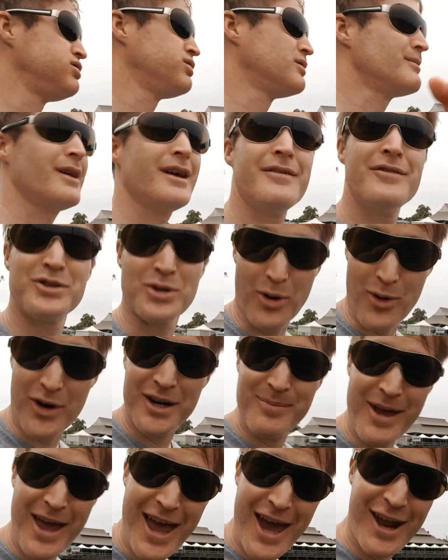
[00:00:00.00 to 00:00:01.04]
I'm not even
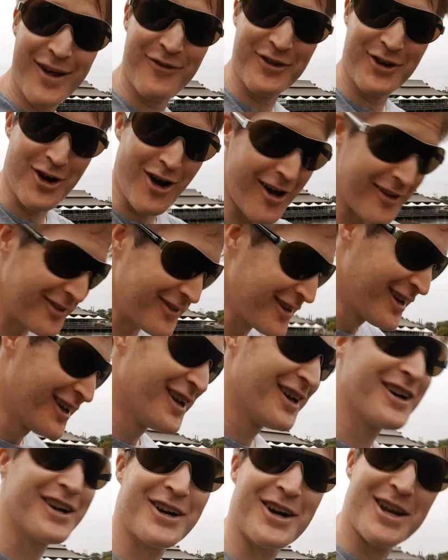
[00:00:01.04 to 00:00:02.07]
talking about, I've forgotten.
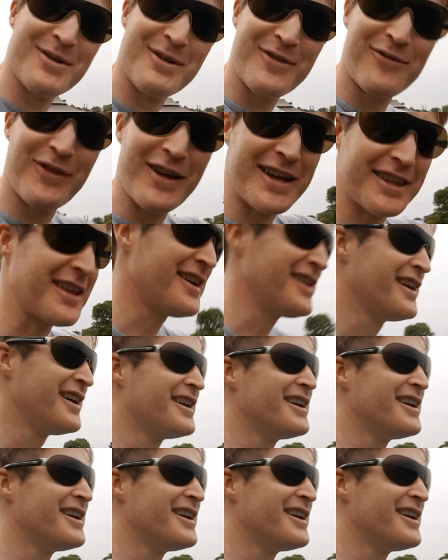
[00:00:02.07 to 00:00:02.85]
I've got to reflect.